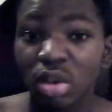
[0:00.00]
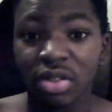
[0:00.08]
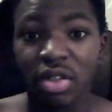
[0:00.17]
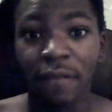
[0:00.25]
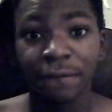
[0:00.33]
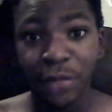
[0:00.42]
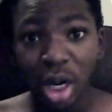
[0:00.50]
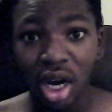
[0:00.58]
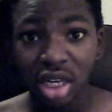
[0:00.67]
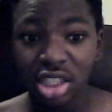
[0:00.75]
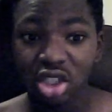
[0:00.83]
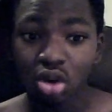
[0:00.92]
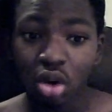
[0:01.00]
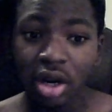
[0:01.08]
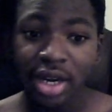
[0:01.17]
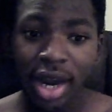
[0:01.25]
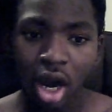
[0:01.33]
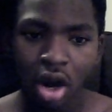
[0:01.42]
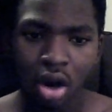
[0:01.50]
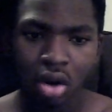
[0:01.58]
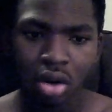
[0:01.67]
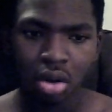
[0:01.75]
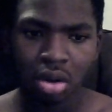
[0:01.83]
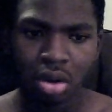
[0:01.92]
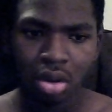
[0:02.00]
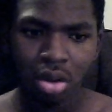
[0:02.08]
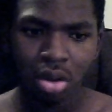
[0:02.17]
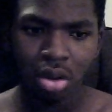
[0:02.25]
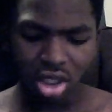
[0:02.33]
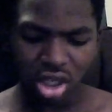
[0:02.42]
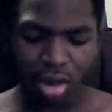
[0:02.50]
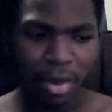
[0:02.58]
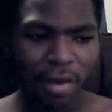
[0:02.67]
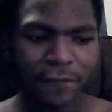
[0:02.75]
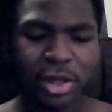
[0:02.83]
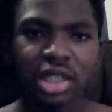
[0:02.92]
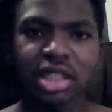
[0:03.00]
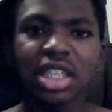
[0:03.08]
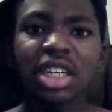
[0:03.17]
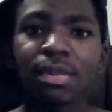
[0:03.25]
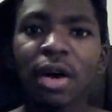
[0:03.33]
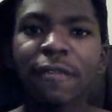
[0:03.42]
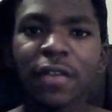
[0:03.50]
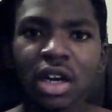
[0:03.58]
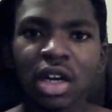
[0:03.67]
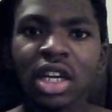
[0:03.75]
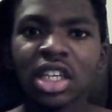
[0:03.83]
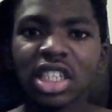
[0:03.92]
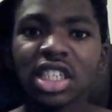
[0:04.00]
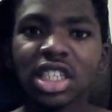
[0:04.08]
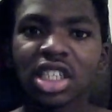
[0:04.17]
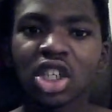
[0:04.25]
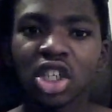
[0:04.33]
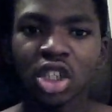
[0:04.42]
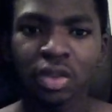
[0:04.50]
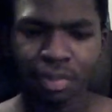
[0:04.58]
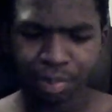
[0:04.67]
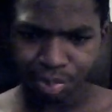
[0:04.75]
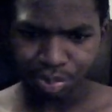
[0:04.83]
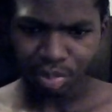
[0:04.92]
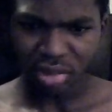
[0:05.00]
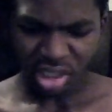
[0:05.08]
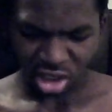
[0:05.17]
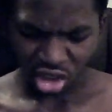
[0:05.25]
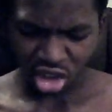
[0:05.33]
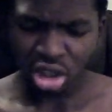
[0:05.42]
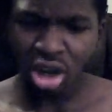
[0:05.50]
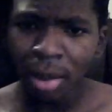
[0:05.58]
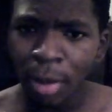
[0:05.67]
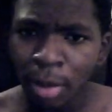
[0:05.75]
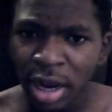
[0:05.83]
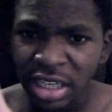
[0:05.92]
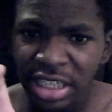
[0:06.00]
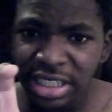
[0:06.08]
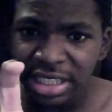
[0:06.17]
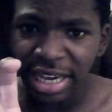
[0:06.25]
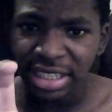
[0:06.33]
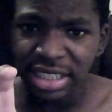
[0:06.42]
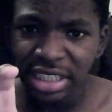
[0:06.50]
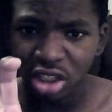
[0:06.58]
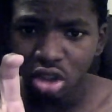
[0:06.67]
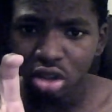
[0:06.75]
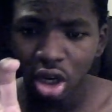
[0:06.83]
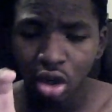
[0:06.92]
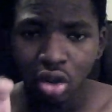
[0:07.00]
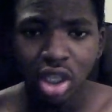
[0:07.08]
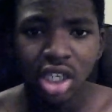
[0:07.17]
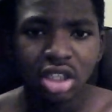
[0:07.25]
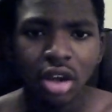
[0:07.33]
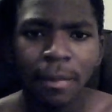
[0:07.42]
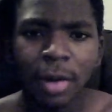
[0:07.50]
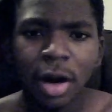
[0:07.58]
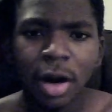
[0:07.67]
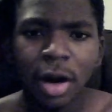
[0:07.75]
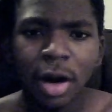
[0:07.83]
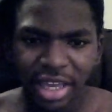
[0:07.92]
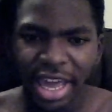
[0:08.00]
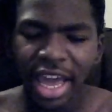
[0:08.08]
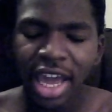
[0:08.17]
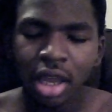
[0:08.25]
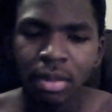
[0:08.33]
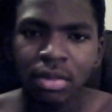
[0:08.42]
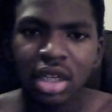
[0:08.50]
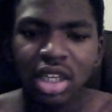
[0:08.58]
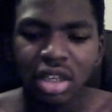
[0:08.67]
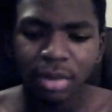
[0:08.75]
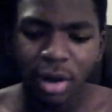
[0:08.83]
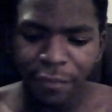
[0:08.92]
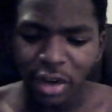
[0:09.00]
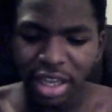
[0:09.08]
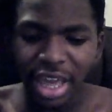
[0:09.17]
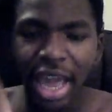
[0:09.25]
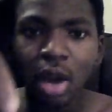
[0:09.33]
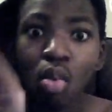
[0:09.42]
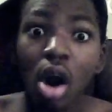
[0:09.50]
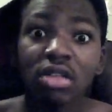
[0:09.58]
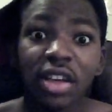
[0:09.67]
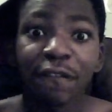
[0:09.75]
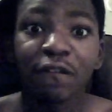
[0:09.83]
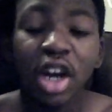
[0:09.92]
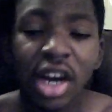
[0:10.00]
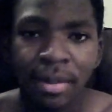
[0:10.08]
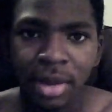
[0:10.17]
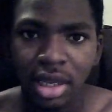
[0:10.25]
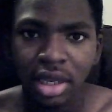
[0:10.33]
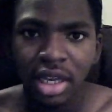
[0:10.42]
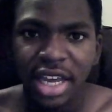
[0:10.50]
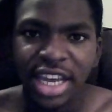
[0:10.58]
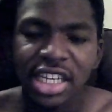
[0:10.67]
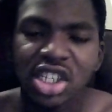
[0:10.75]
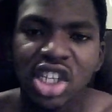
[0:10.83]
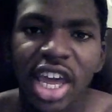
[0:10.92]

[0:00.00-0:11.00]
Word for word: What the fuck is going on? Some motherfucker, nigga, motherfucker, this nigga, um, so, you know, I'm on my knees like this, you know. So, motherfucker came, motherfucker came, walked in front of me and